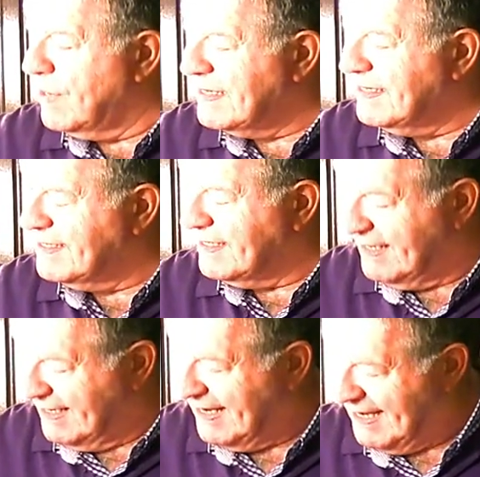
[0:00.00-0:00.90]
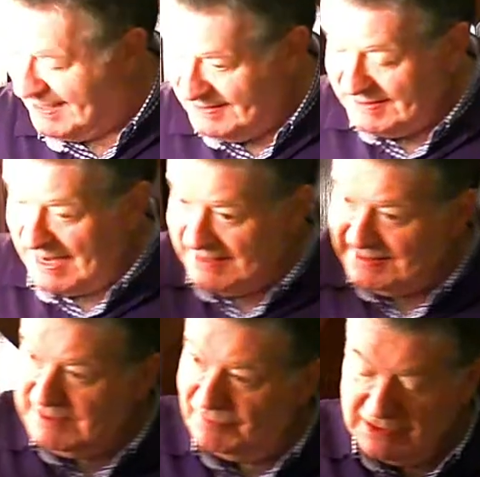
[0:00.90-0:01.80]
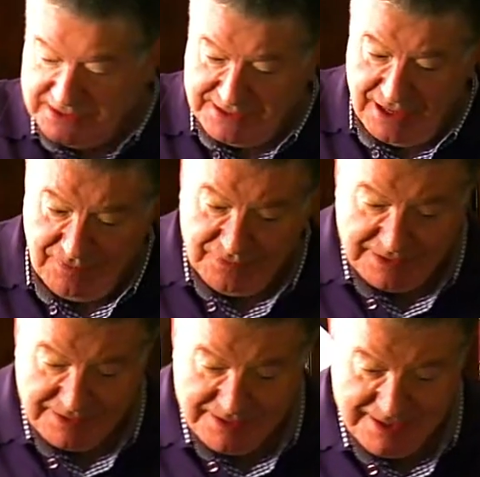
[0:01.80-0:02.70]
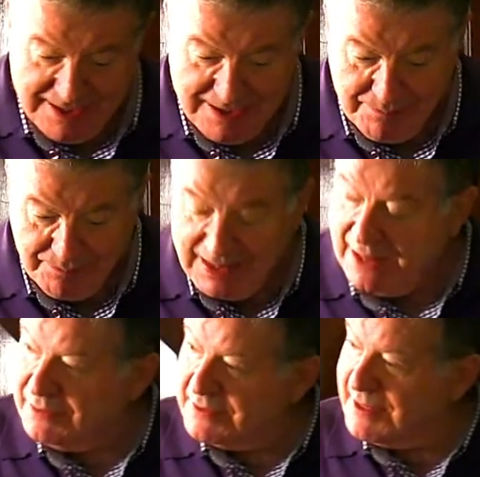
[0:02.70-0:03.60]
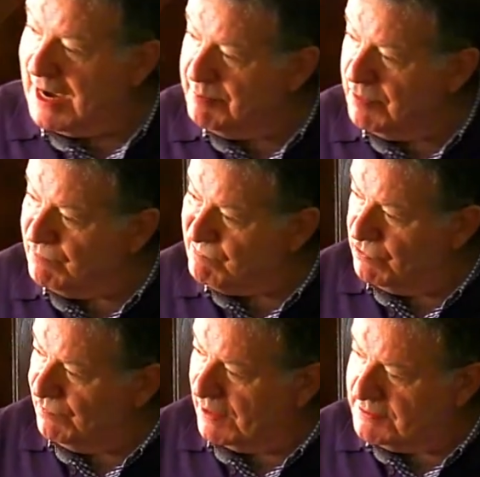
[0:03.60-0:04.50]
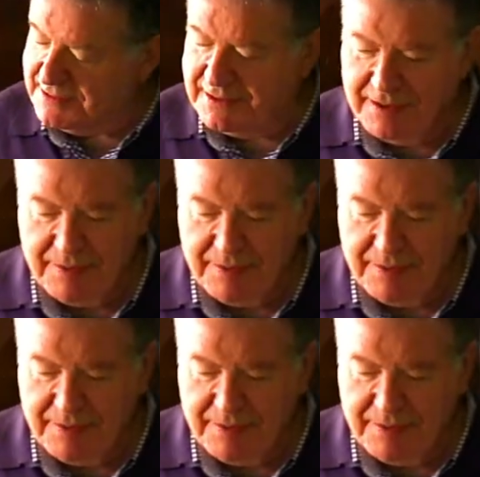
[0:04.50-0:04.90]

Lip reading: And he is a civil servant at the time of Gruenwald's